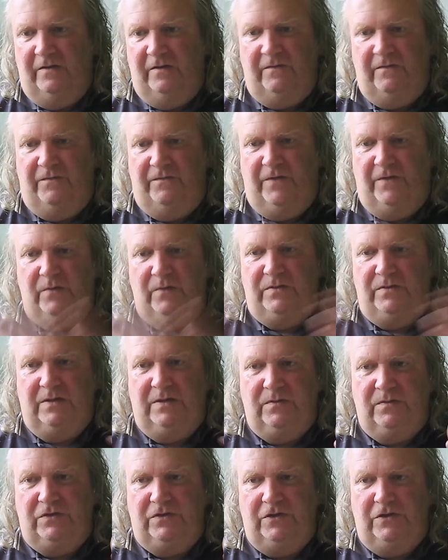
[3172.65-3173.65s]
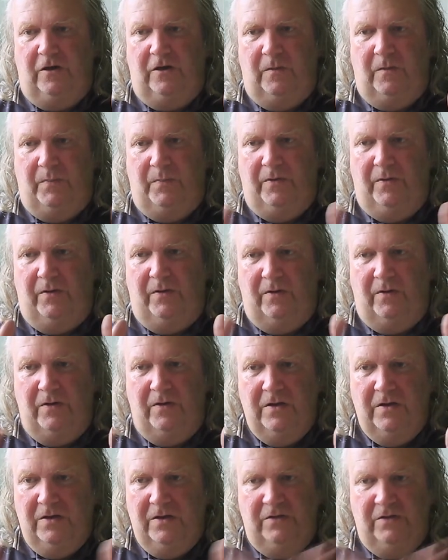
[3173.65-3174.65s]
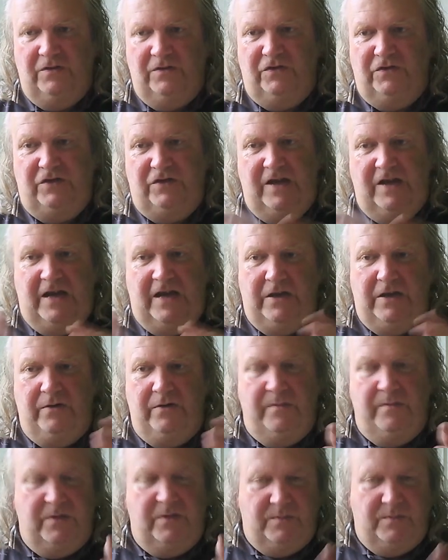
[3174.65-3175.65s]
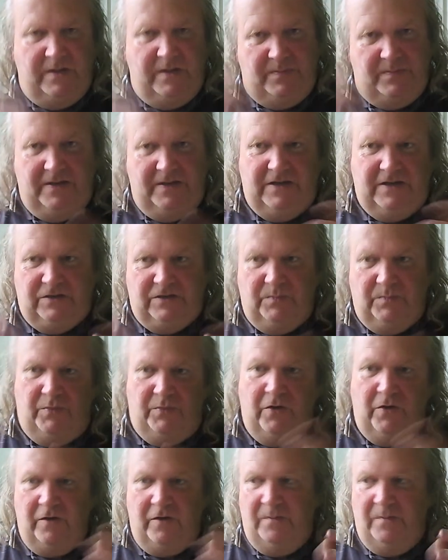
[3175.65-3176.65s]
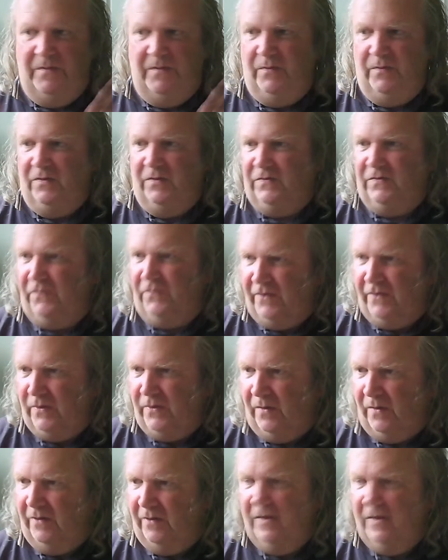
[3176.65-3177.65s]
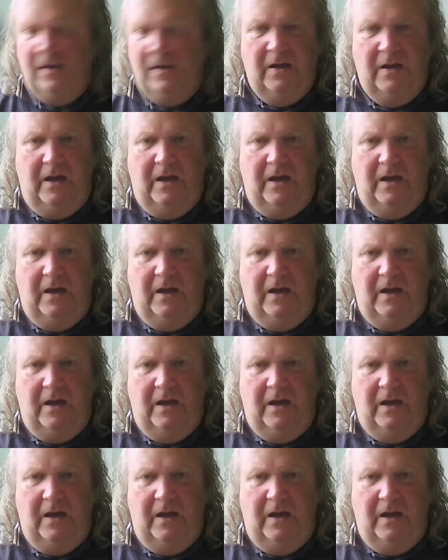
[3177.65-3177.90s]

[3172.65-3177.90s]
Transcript: uh, Photoshop or the G N U image manipulation program if you want a free one,